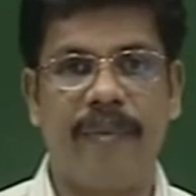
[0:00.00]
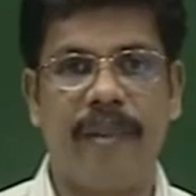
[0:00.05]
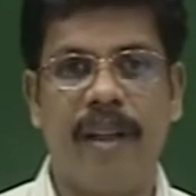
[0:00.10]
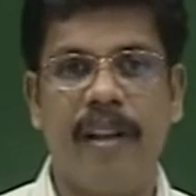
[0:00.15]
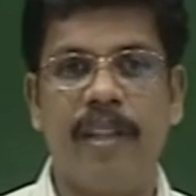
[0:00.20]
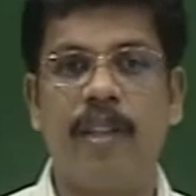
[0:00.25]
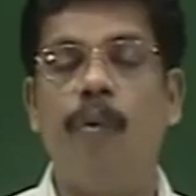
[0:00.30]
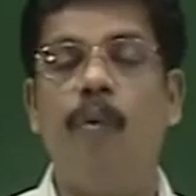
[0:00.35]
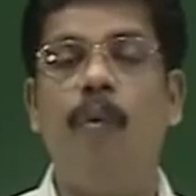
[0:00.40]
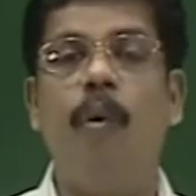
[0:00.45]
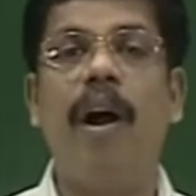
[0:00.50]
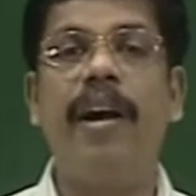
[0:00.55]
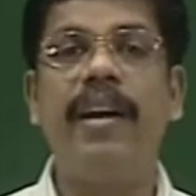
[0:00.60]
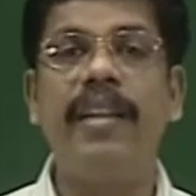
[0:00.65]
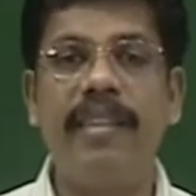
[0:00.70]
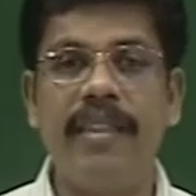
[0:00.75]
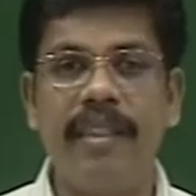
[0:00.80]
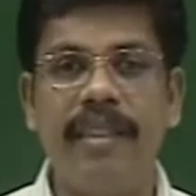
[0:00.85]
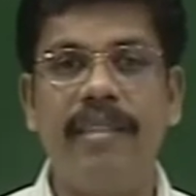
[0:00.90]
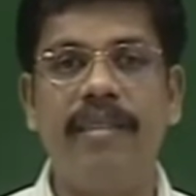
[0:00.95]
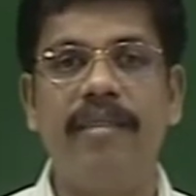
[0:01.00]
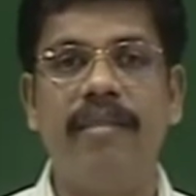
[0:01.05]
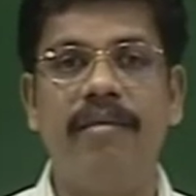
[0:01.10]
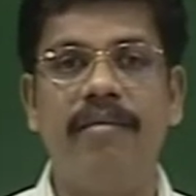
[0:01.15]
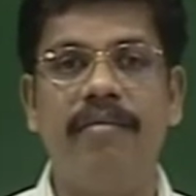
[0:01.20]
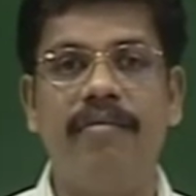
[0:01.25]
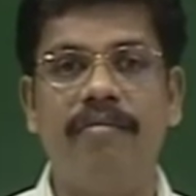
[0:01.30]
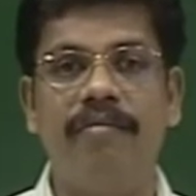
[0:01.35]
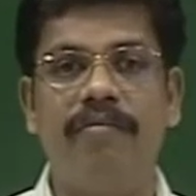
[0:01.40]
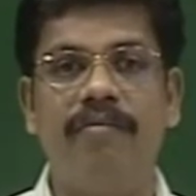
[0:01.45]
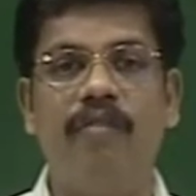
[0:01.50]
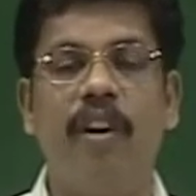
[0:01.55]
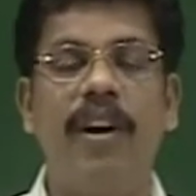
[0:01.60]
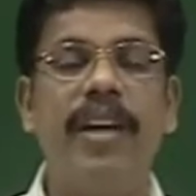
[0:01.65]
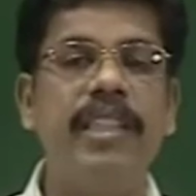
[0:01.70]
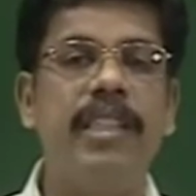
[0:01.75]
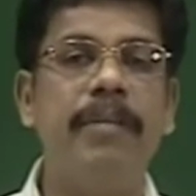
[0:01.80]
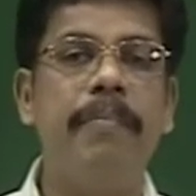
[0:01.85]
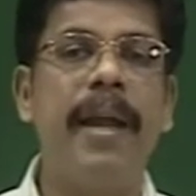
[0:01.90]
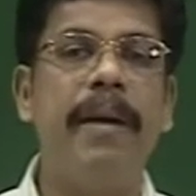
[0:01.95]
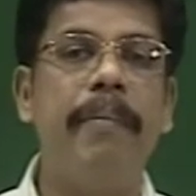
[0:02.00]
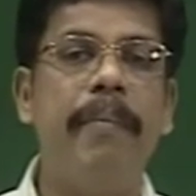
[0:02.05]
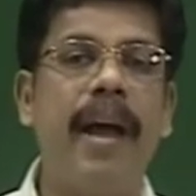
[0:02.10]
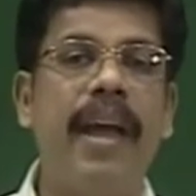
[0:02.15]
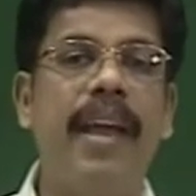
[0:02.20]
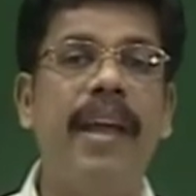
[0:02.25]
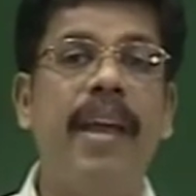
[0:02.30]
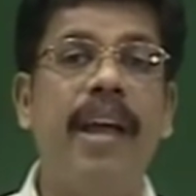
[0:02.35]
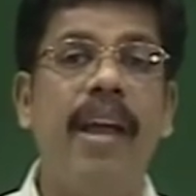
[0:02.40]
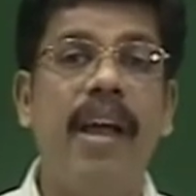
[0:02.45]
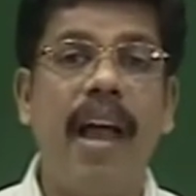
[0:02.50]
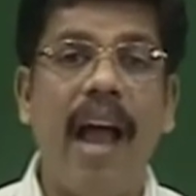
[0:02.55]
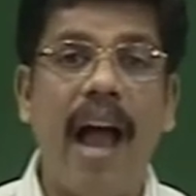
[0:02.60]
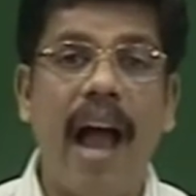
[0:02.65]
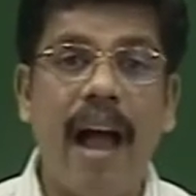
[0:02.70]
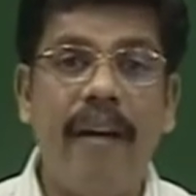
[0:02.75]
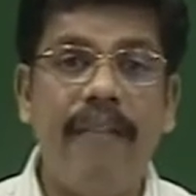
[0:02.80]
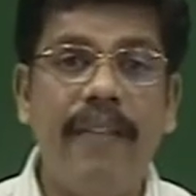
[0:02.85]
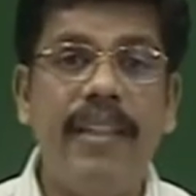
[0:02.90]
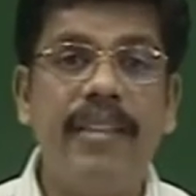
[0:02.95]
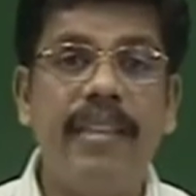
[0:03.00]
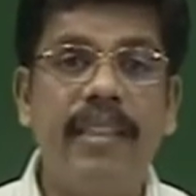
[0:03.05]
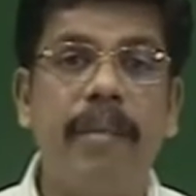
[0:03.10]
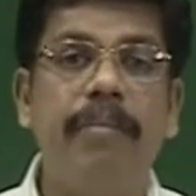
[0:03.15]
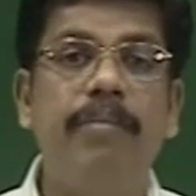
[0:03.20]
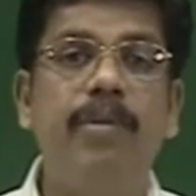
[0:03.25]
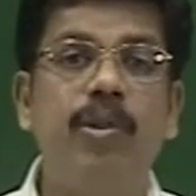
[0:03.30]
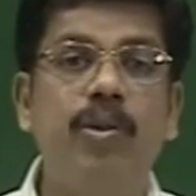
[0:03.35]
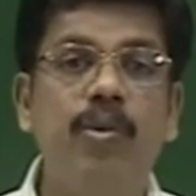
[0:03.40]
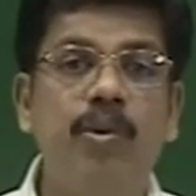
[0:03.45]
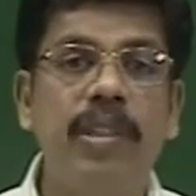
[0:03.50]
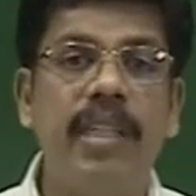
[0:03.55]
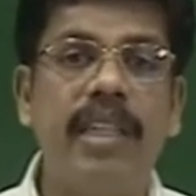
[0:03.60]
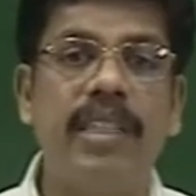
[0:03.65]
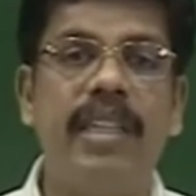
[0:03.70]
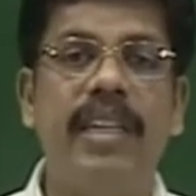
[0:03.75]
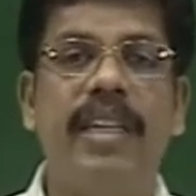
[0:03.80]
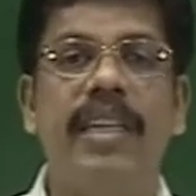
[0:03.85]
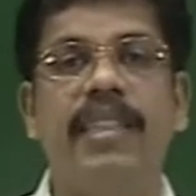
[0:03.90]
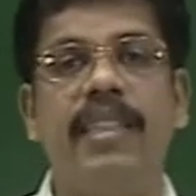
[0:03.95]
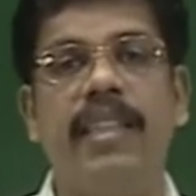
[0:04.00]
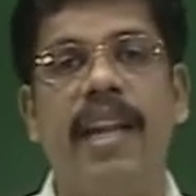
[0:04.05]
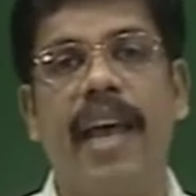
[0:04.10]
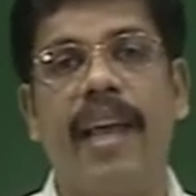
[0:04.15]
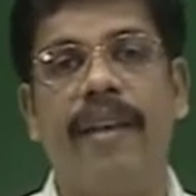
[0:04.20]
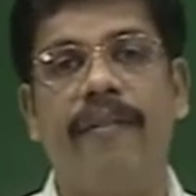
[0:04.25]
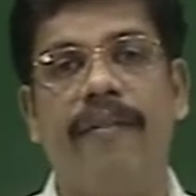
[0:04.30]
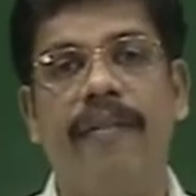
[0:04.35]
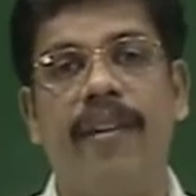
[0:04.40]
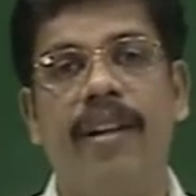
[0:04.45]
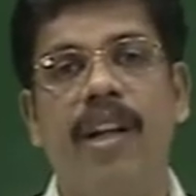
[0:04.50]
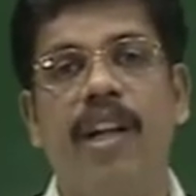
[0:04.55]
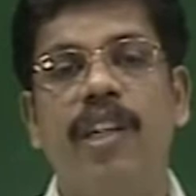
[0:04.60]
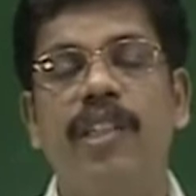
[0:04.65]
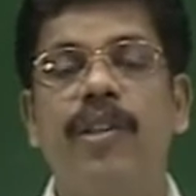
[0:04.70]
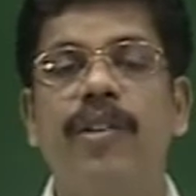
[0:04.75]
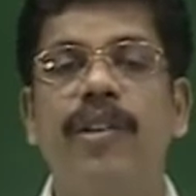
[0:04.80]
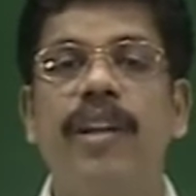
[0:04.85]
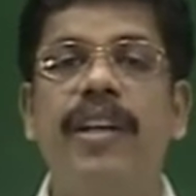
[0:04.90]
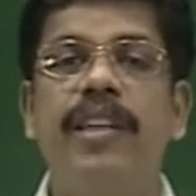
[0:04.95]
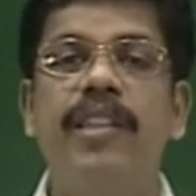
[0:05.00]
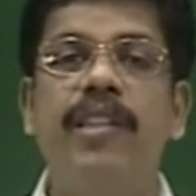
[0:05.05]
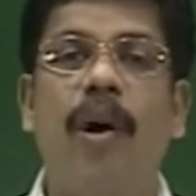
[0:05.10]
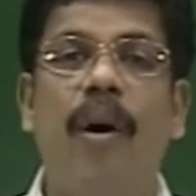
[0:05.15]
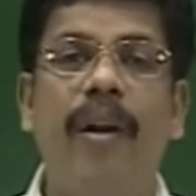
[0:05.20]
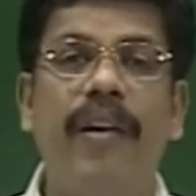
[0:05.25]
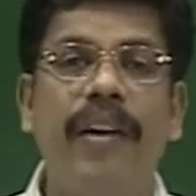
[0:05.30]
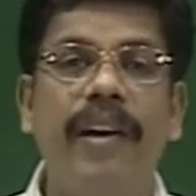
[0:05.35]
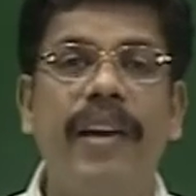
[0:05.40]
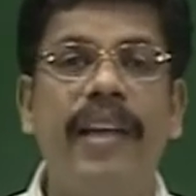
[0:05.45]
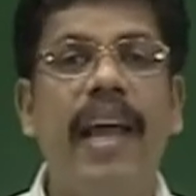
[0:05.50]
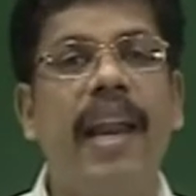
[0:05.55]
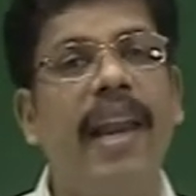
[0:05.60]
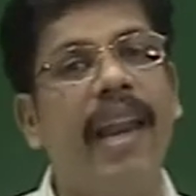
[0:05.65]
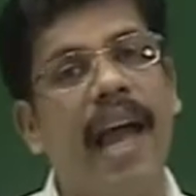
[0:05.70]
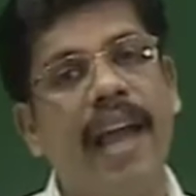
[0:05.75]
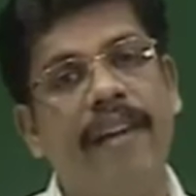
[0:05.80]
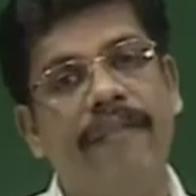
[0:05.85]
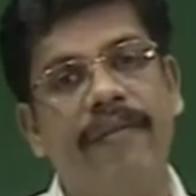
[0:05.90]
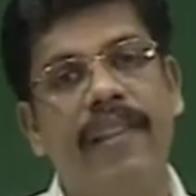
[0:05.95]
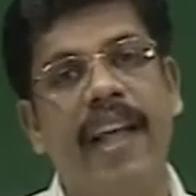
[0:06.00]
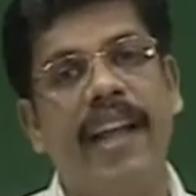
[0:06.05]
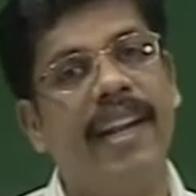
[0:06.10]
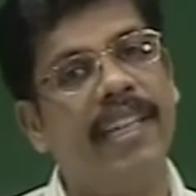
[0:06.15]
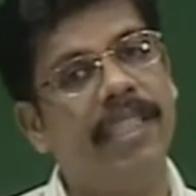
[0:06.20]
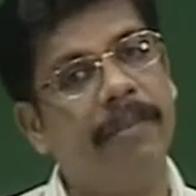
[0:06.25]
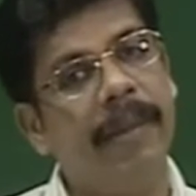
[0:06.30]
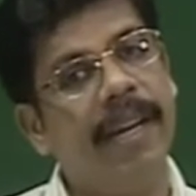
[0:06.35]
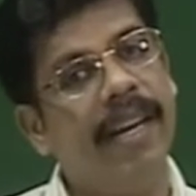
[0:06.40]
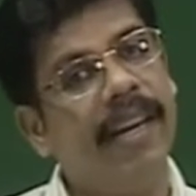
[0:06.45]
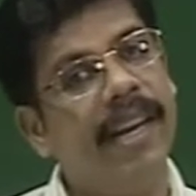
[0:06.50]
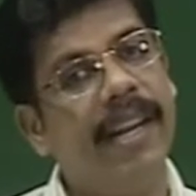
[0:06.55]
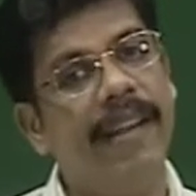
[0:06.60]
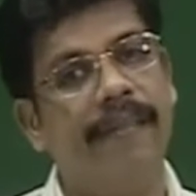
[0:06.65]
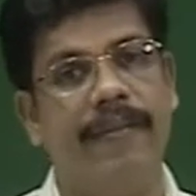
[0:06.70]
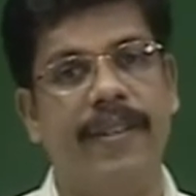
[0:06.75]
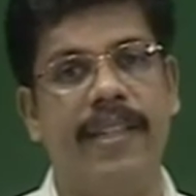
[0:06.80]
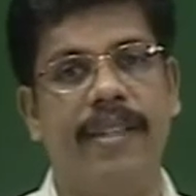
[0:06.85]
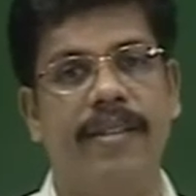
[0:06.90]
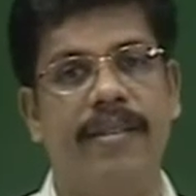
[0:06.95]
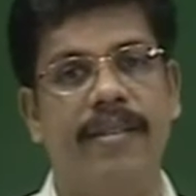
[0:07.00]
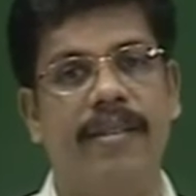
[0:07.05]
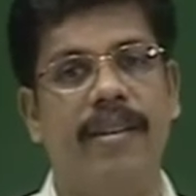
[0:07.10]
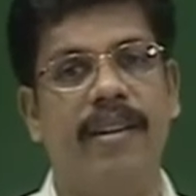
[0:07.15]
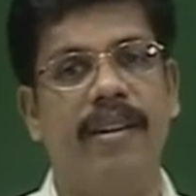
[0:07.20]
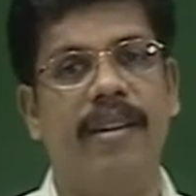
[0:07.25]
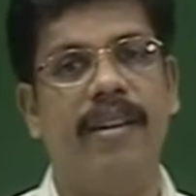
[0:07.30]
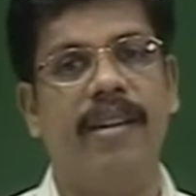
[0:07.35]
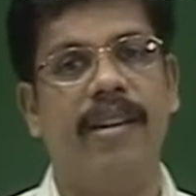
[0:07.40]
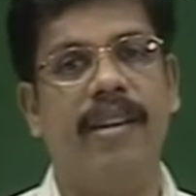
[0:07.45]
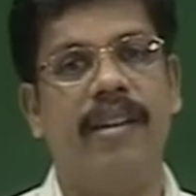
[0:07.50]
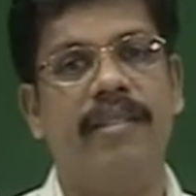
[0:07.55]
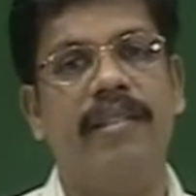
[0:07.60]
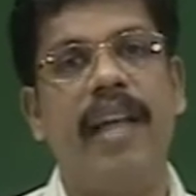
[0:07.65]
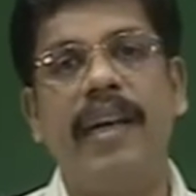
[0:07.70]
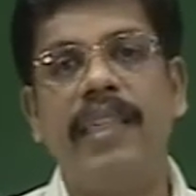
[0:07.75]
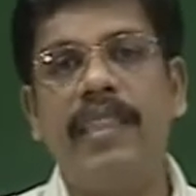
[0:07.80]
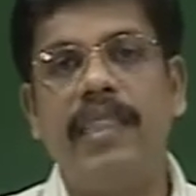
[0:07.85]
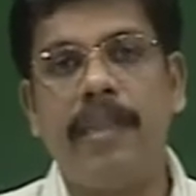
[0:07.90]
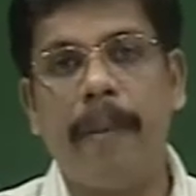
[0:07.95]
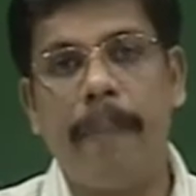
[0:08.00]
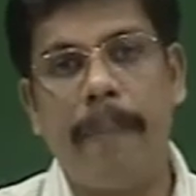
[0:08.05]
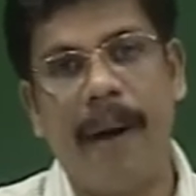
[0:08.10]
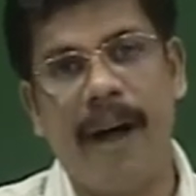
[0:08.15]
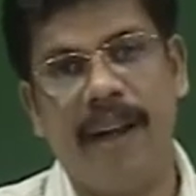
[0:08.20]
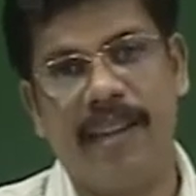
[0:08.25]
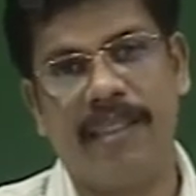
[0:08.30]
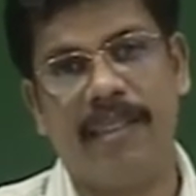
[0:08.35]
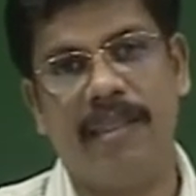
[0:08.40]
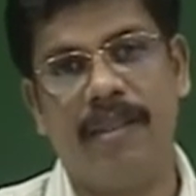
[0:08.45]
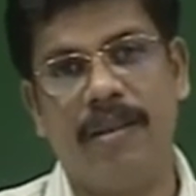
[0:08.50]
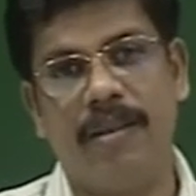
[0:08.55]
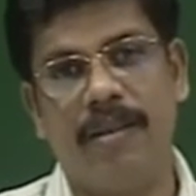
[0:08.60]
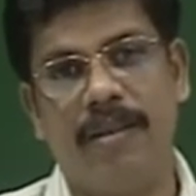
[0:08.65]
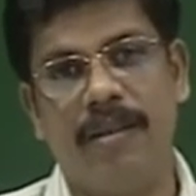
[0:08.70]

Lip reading: So, what is it, what is meant by having some uses in its life? So, there is already a life that has been lived, that is the past.